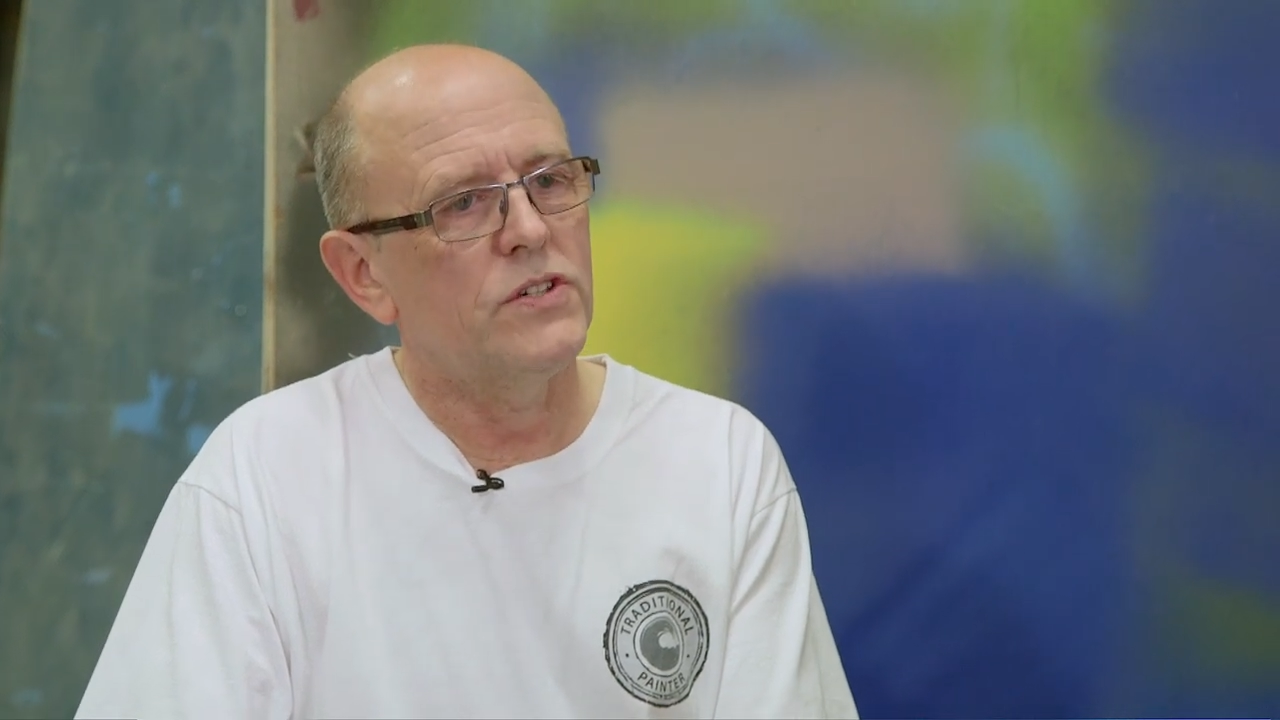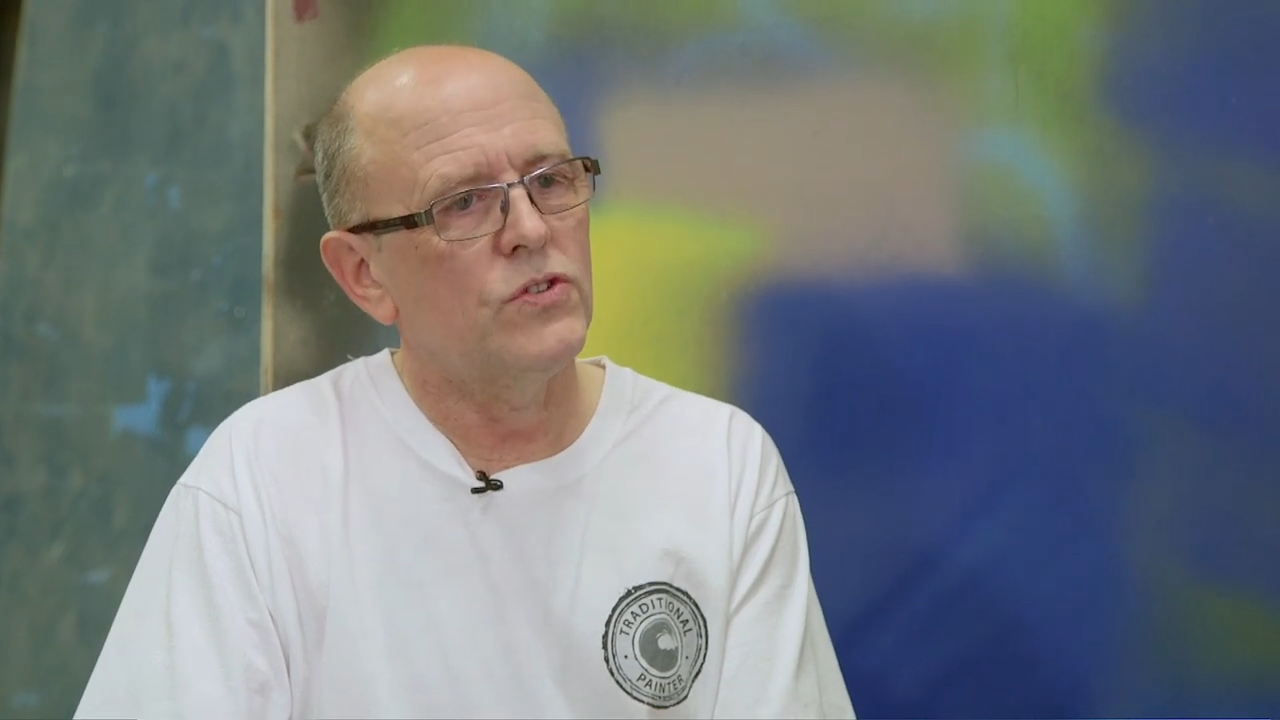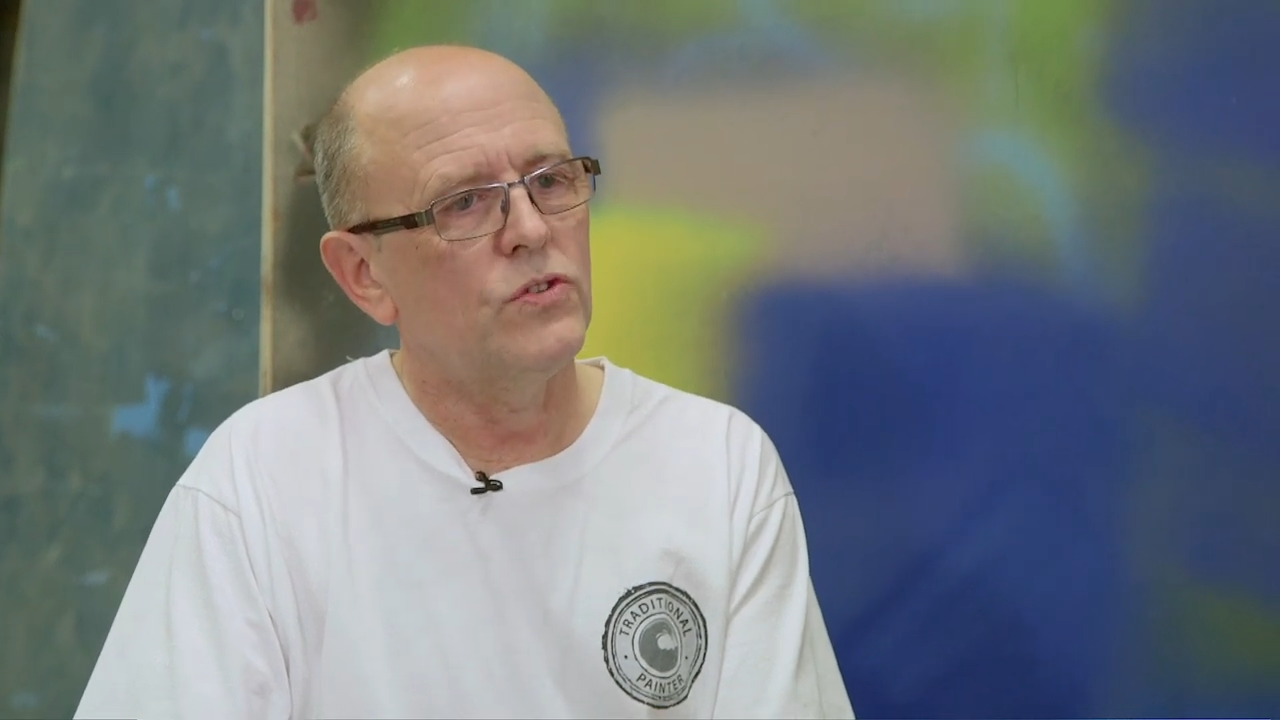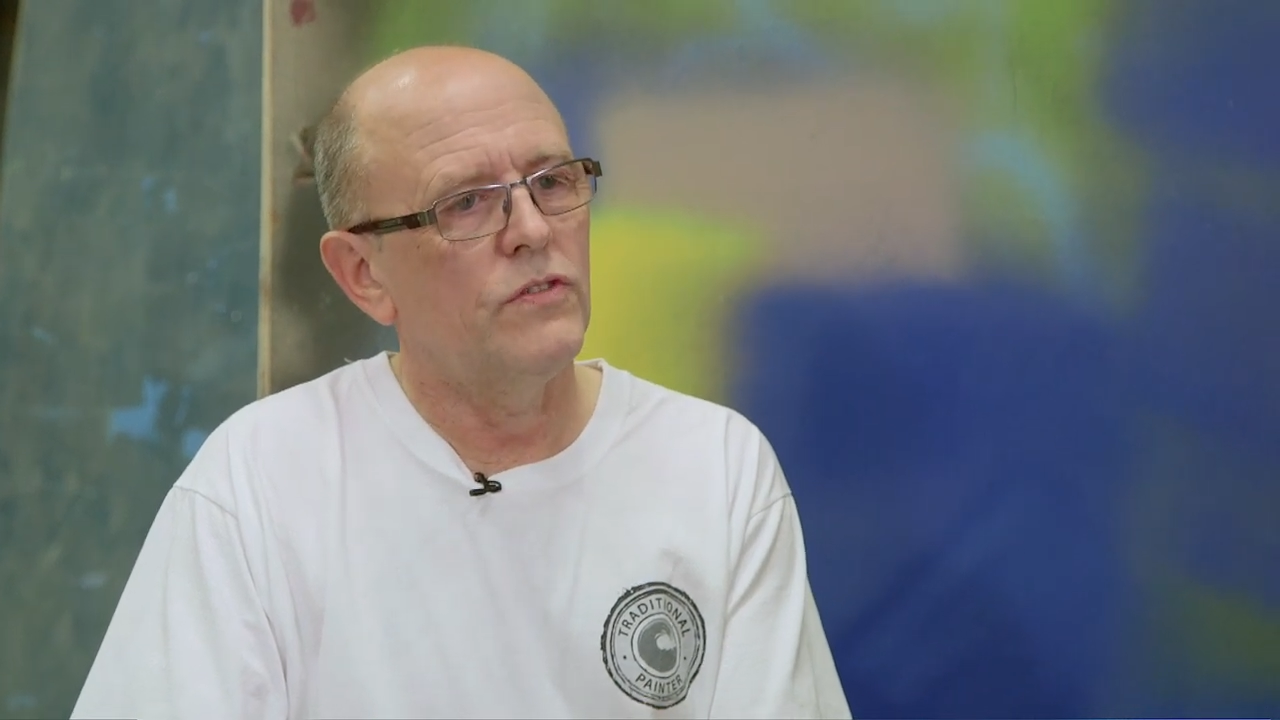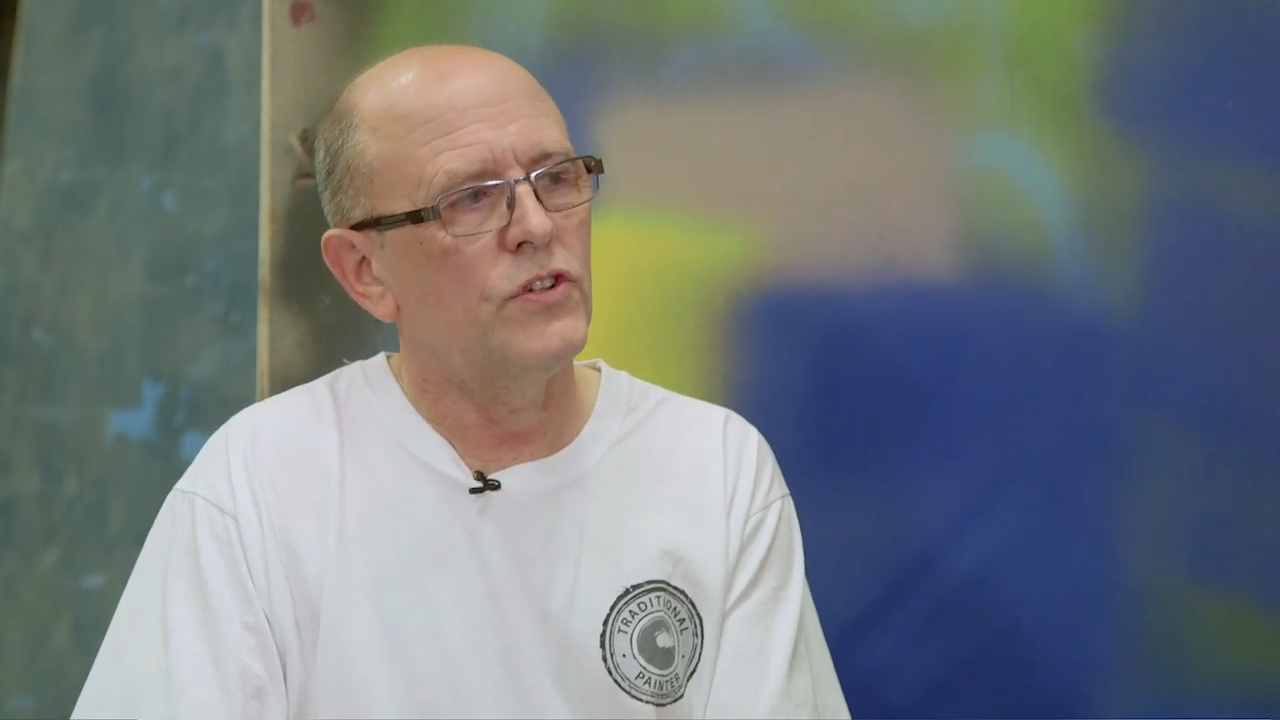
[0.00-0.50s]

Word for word: sort of